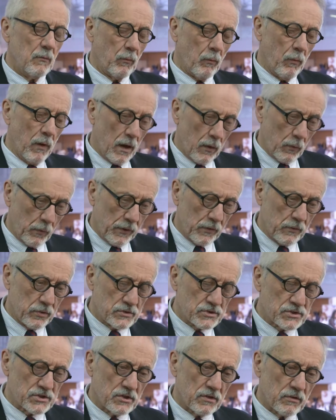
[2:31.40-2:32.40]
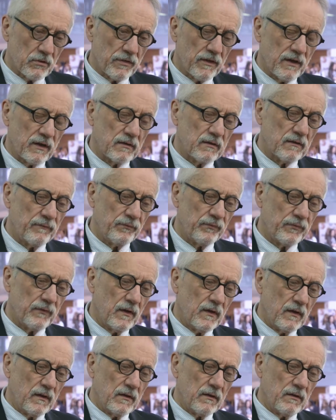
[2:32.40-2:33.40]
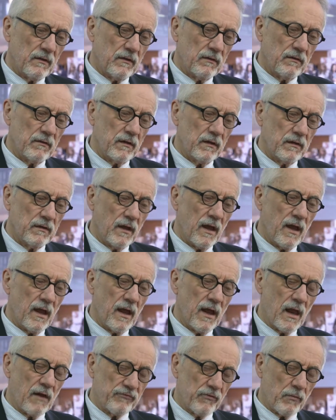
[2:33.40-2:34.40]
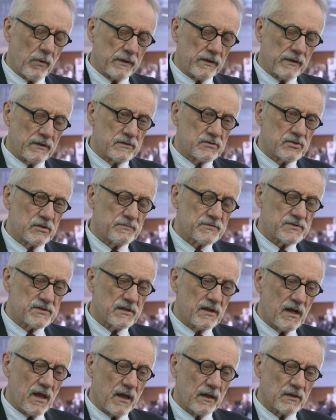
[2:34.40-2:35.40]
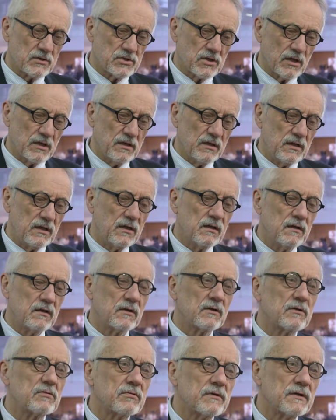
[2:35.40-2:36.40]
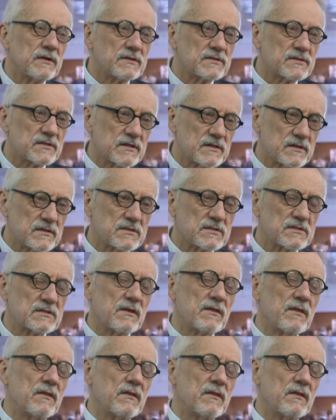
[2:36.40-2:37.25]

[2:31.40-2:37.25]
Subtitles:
Well, we could show that alpha-1-antitrypsin actually increases